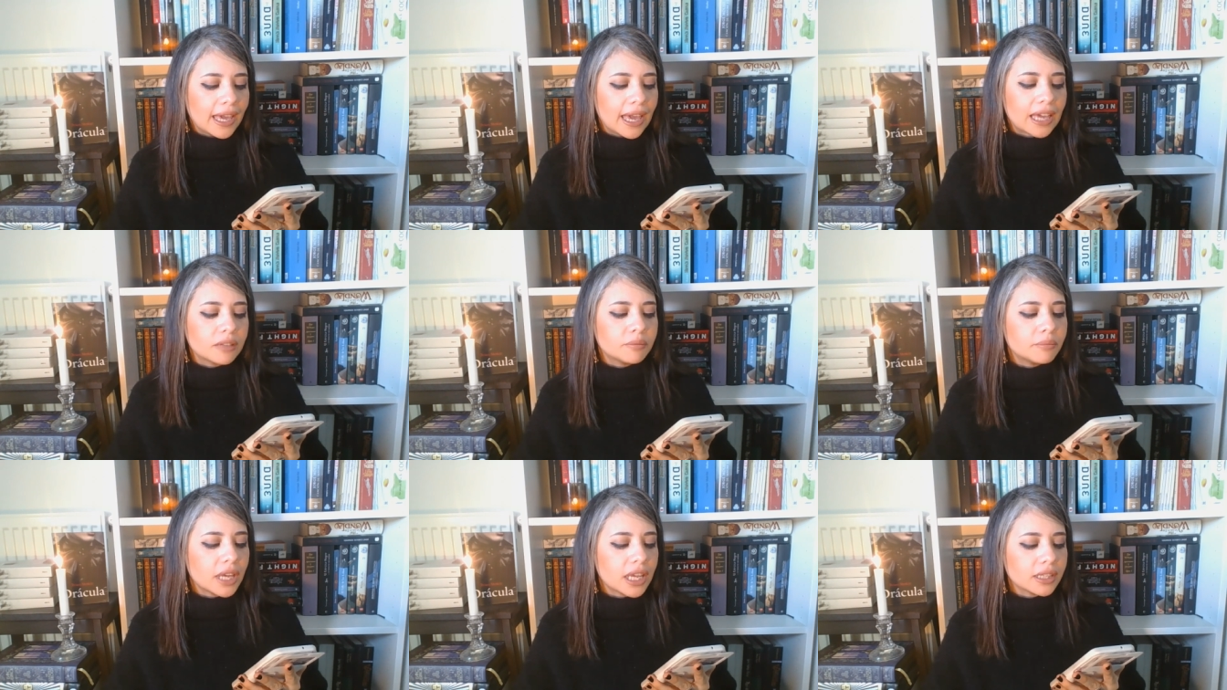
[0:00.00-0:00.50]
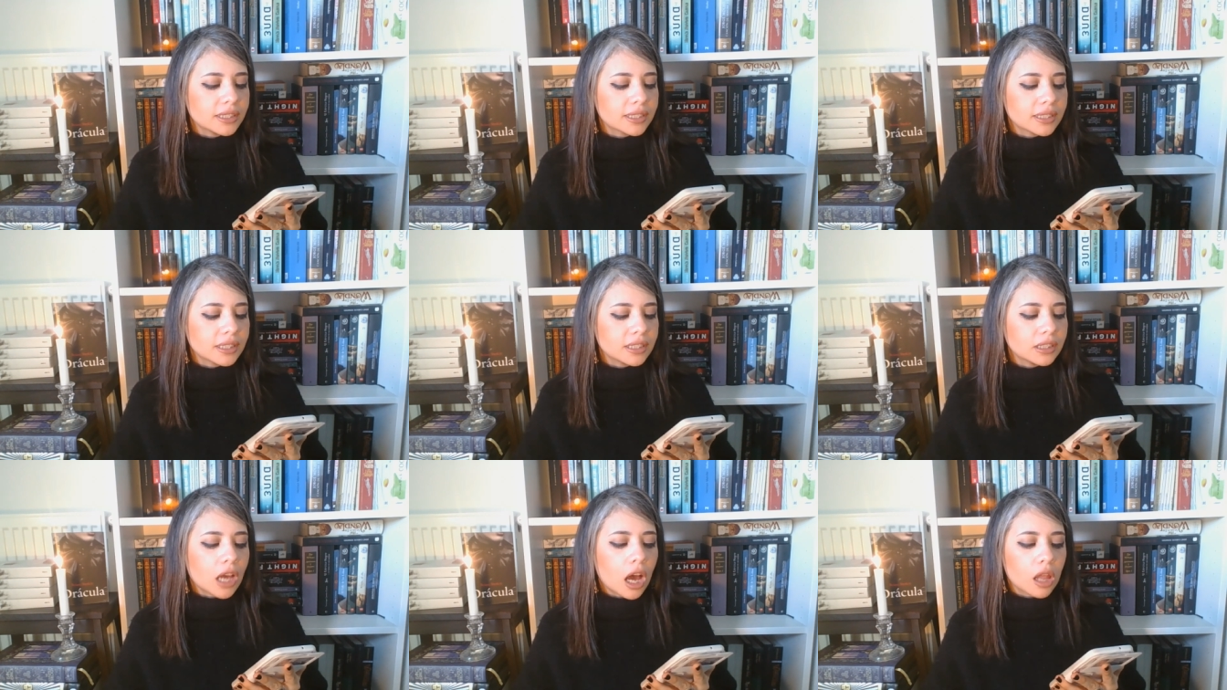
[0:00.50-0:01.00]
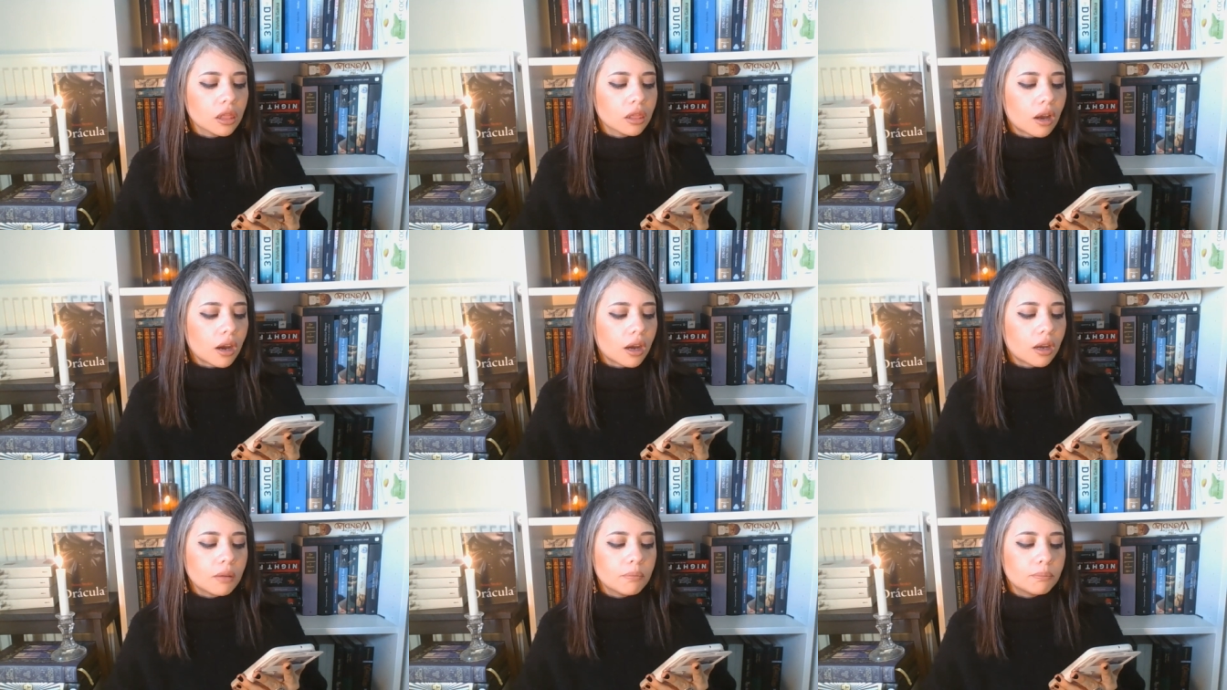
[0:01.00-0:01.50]
And medicine,
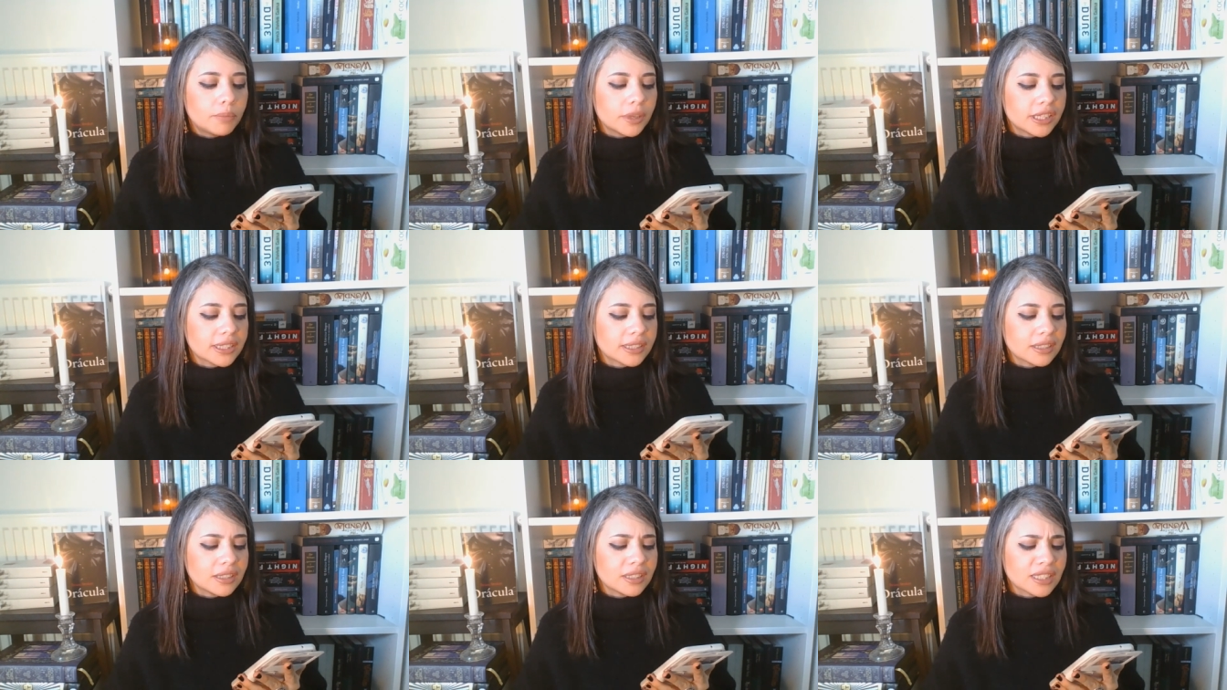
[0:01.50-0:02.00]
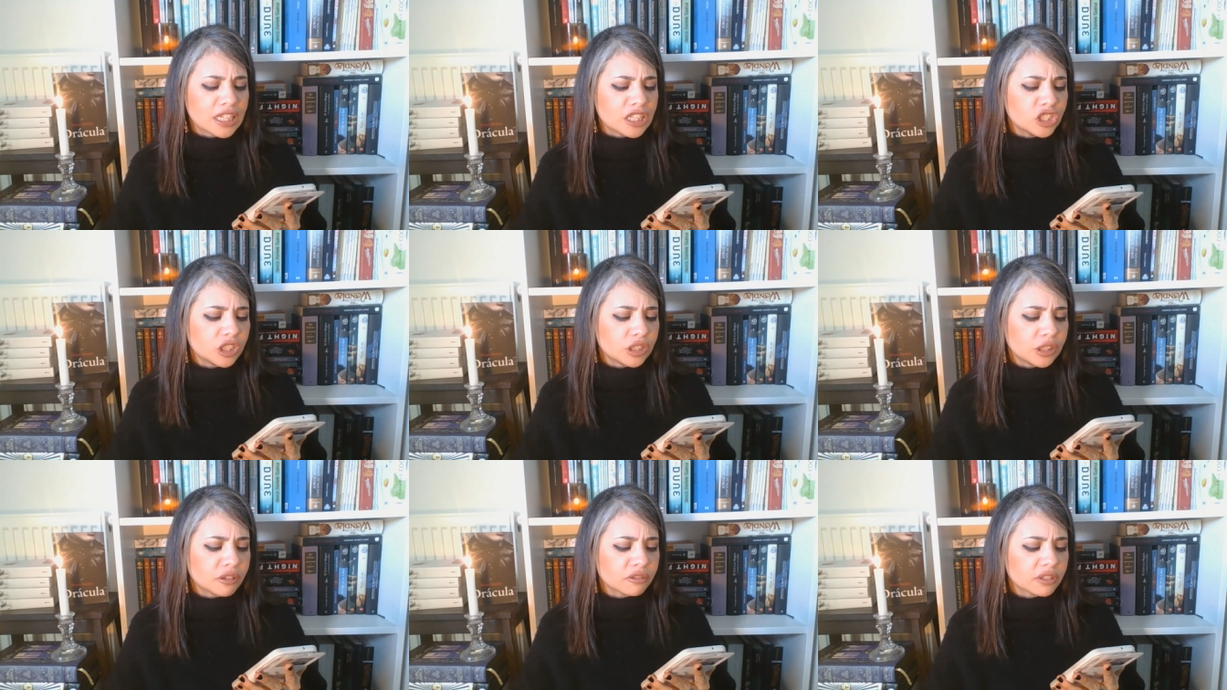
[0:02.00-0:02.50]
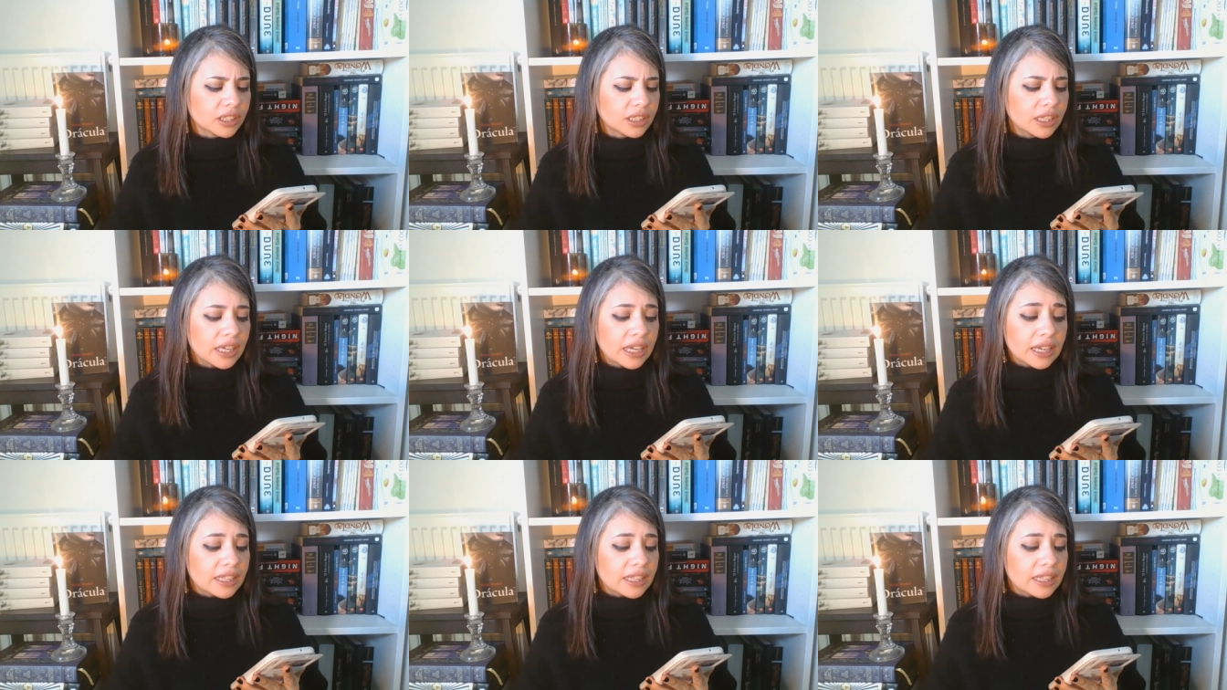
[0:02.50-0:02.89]
law, business, engineering,